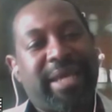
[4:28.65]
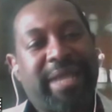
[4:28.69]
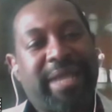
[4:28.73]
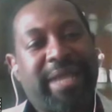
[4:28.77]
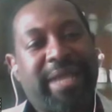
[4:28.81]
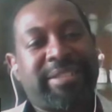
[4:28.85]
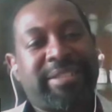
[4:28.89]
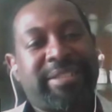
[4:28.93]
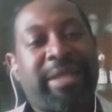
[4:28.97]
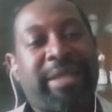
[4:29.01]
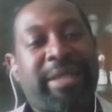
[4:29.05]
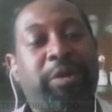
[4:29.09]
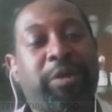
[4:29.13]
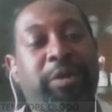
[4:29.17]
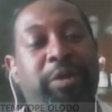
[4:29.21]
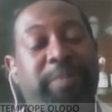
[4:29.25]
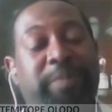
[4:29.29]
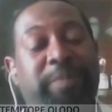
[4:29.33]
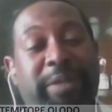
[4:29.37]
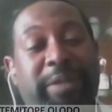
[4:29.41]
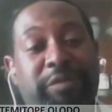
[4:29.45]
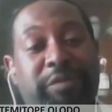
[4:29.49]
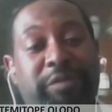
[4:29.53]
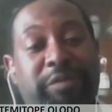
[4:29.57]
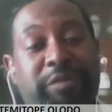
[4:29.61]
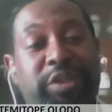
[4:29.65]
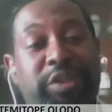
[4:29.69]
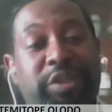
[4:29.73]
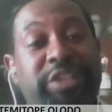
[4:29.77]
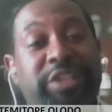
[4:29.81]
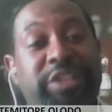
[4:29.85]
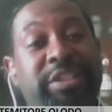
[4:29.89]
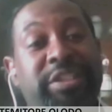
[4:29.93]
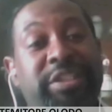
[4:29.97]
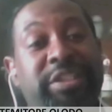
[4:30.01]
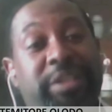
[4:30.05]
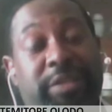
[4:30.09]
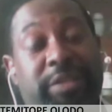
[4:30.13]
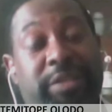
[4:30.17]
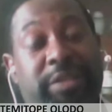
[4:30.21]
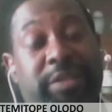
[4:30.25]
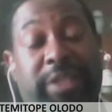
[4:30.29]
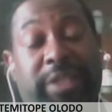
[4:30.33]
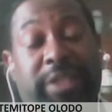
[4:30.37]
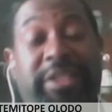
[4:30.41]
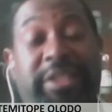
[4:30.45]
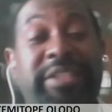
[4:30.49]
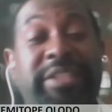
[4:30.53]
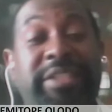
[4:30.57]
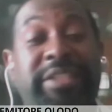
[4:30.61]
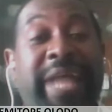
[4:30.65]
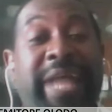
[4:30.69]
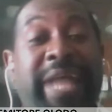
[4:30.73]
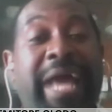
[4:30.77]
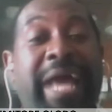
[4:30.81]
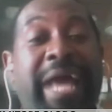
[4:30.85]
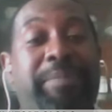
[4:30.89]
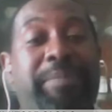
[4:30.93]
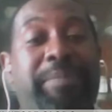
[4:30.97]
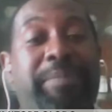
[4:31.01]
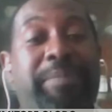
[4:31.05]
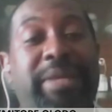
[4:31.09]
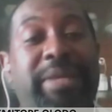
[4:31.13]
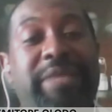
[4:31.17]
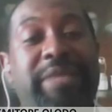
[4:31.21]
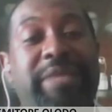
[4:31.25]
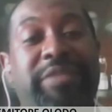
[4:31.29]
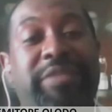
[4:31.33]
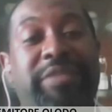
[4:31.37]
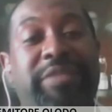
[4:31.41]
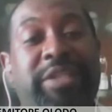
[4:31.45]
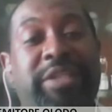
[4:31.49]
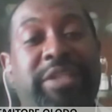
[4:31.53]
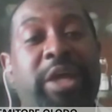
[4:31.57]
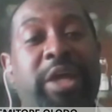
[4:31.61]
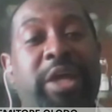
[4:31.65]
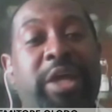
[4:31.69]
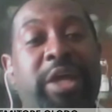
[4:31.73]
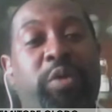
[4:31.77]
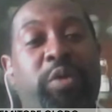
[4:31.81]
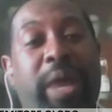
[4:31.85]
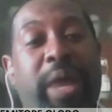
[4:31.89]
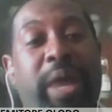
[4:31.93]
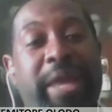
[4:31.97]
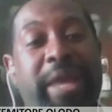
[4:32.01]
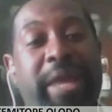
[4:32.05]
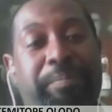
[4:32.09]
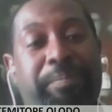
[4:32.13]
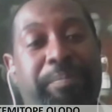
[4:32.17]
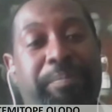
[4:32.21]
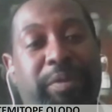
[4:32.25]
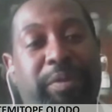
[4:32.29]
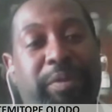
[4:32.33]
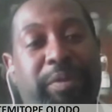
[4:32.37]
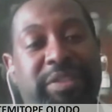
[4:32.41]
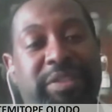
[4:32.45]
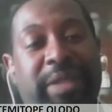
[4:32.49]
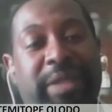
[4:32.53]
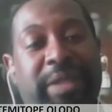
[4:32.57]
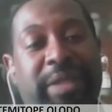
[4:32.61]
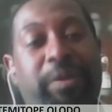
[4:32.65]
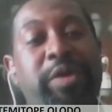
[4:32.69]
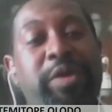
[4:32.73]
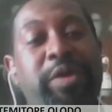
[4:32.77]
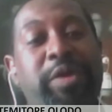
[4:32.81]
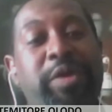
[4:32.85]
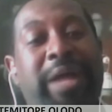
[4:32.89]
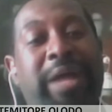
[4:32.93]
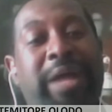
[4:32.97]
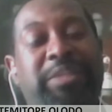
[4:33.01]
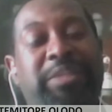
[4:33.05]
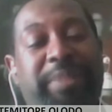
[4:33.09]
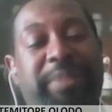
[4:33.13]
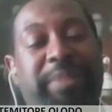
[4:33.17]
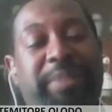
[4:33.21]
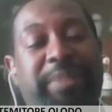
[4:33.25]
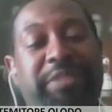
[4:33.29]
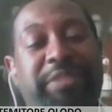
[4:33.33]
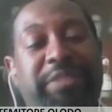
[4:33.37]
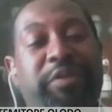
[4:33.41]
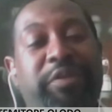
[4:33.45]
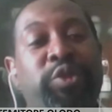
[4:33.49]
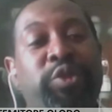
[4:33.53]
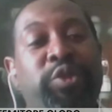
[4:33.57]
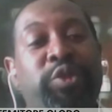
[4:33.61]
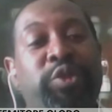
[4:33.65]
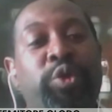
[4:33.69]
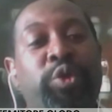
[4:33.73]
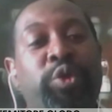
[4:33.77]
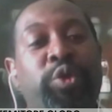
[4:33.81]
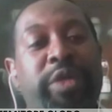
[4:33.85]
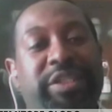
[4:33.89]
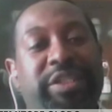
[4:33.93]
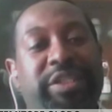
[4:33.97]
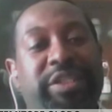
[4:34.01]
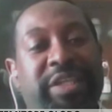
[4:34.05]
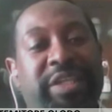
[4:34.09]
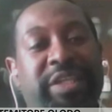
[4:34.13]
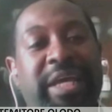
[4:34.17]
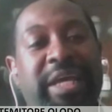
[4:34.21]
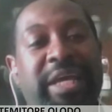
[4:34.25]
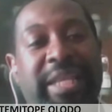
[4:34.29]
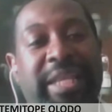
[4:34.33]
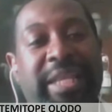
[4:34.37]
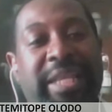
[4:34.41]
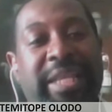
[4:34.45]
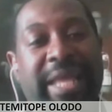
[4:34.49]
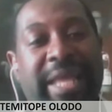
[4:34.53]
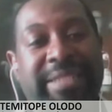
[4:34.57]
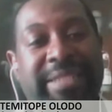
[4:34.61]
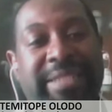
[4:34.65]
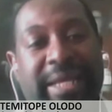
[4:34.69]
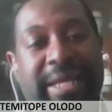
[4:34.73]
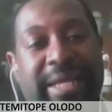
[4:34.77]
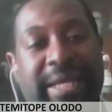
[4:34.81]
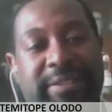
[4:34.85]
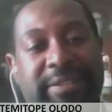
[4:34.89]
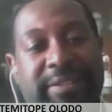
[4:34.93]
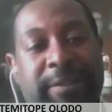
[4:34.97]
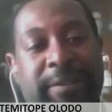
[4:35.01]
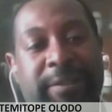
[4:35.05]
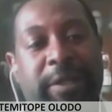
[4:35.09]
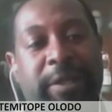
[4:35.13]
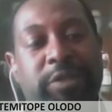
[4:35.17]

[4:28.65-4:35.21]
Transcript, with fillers: I think that was part of the reasons, things that I believe is quite important that when you have specific units like that,